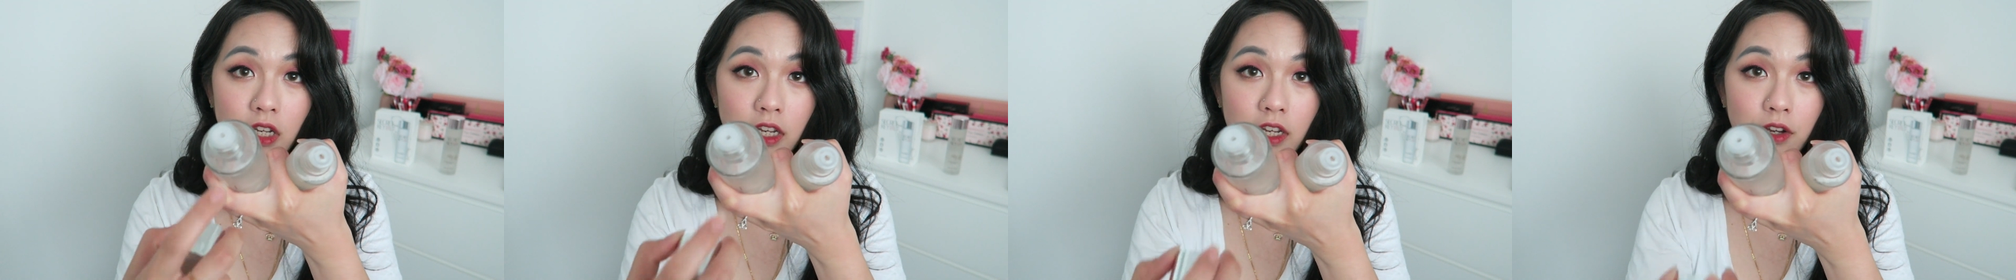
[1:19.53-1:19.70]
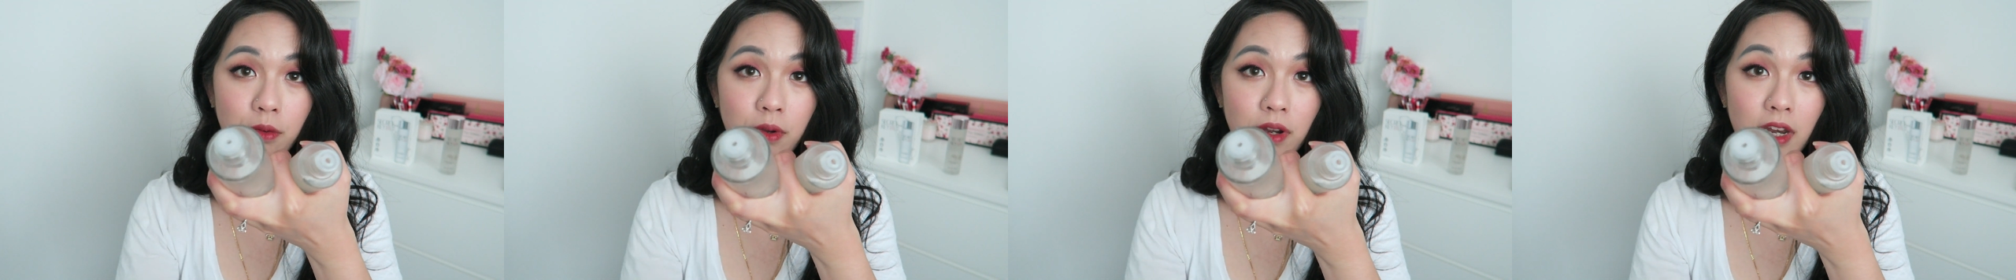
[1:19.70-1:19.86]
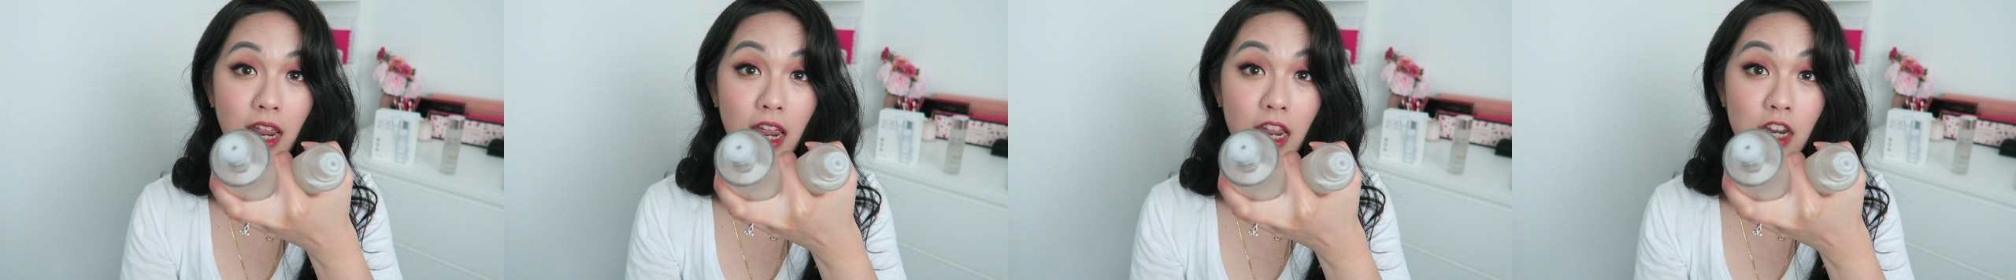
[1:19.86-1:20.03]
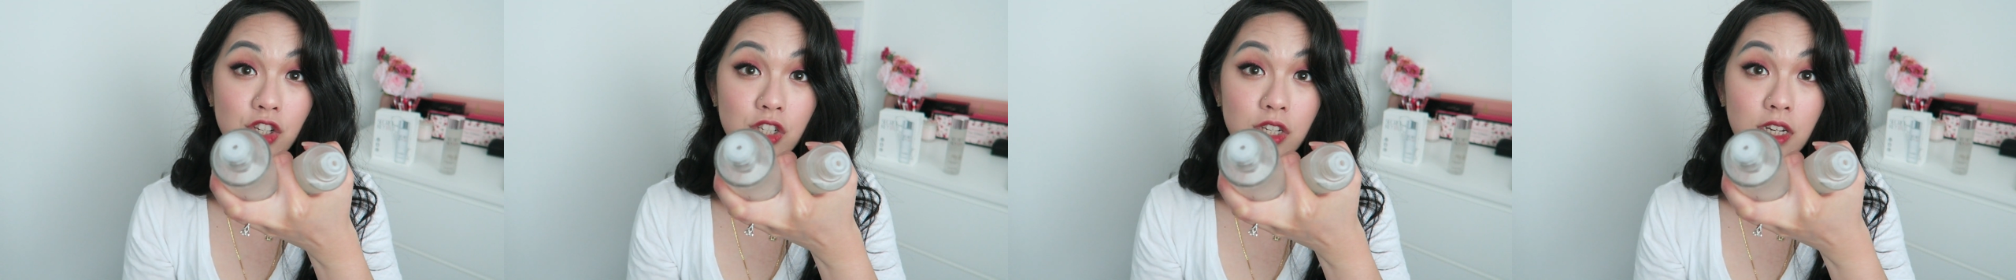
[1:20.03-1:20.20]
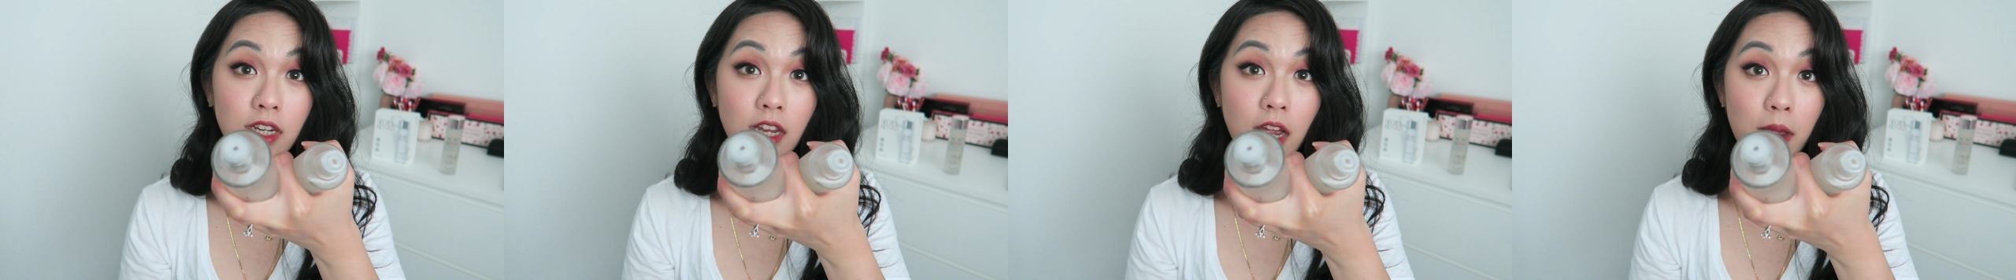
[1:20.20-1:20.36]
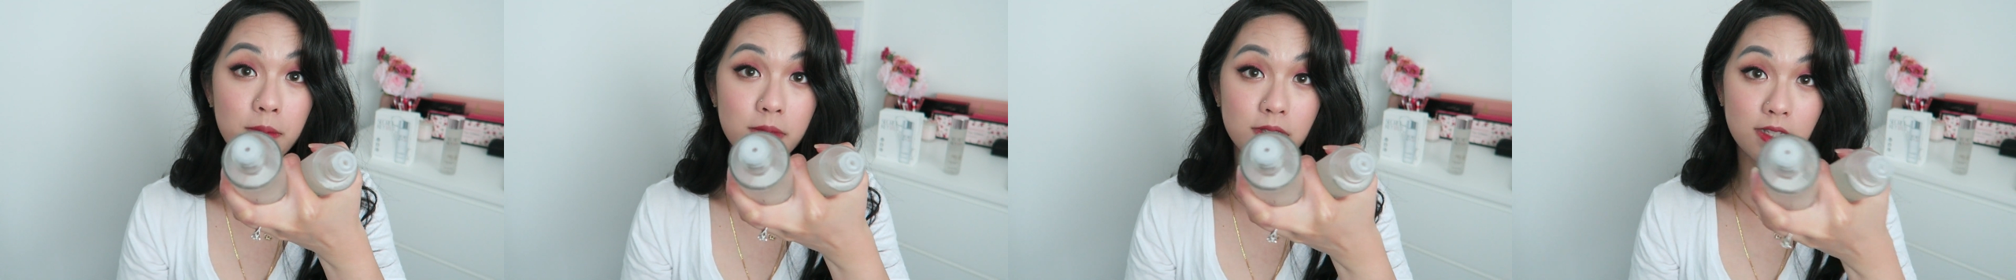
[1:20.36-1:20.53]
liquid
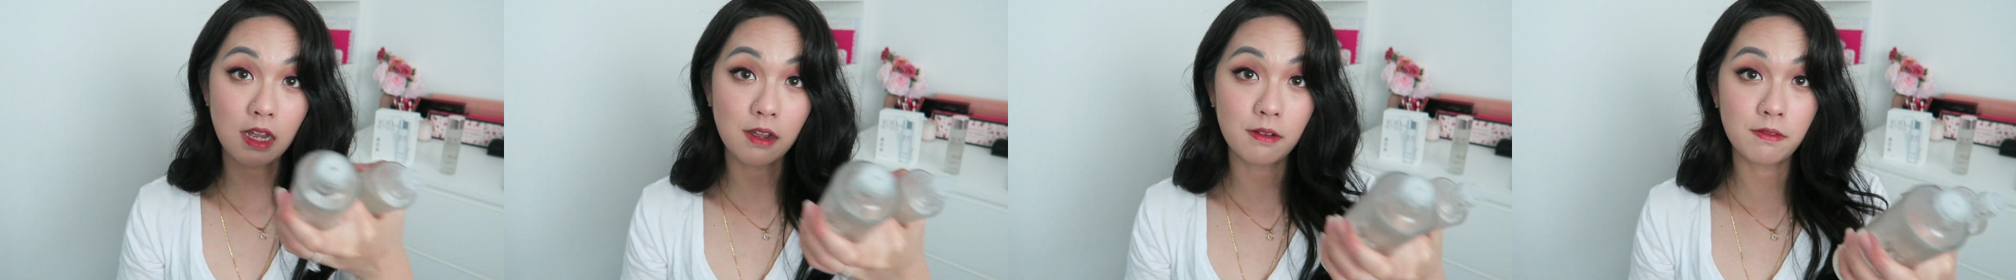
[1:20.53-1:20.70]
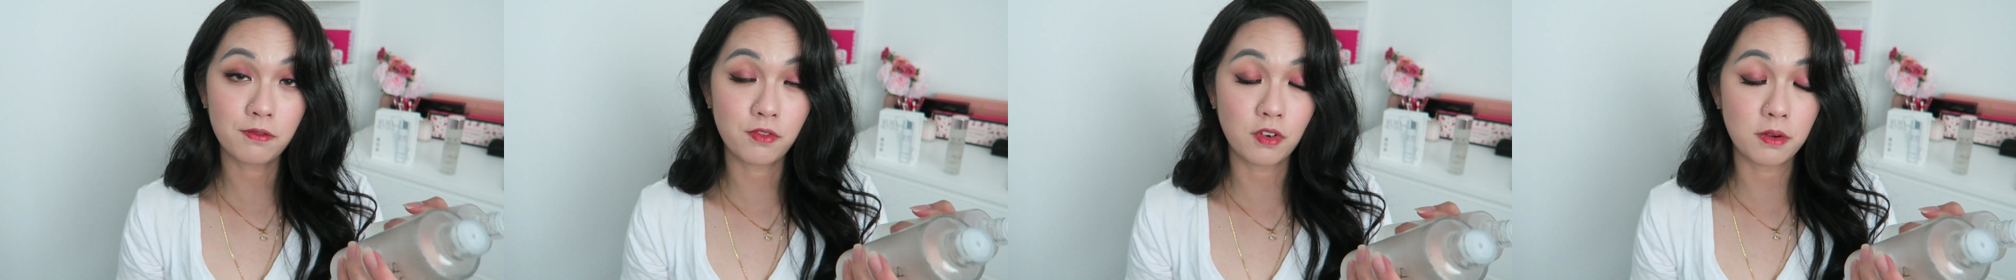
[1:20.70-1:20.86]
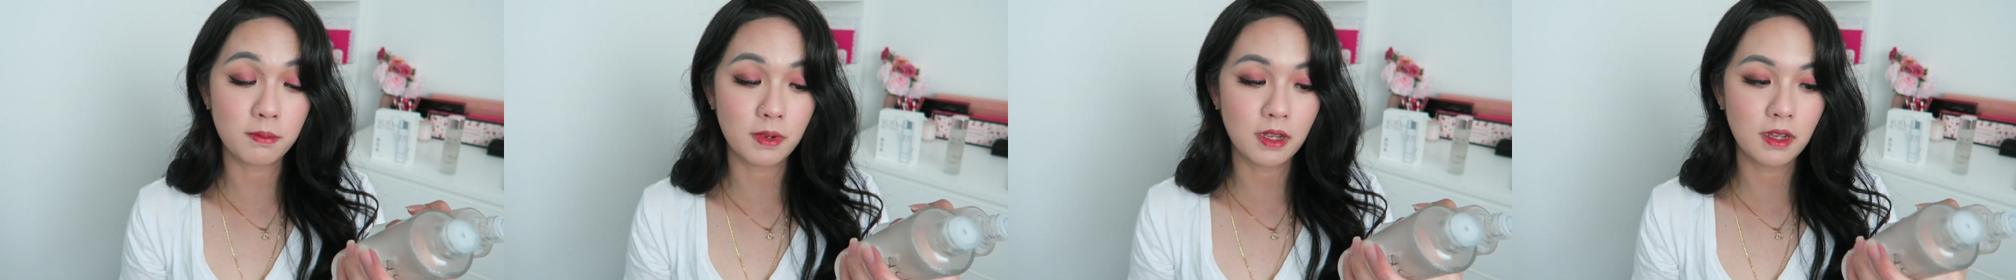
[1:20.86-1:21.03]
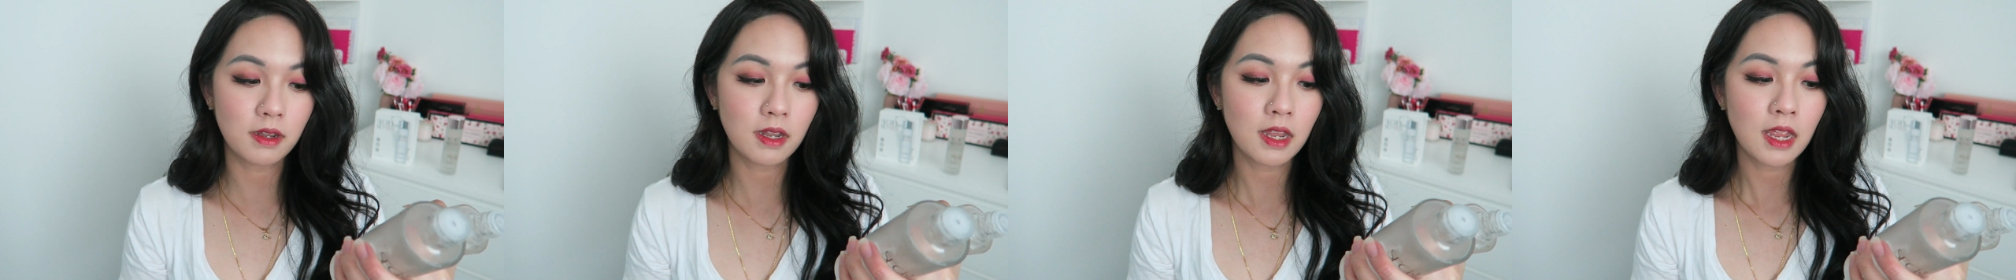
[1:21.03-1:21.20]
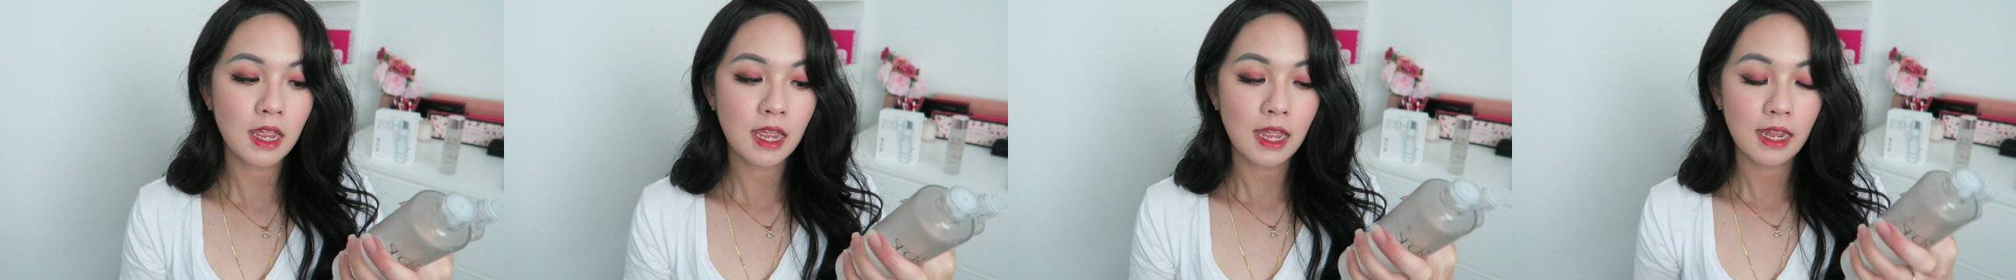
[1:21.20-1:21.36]
actually comes out from it.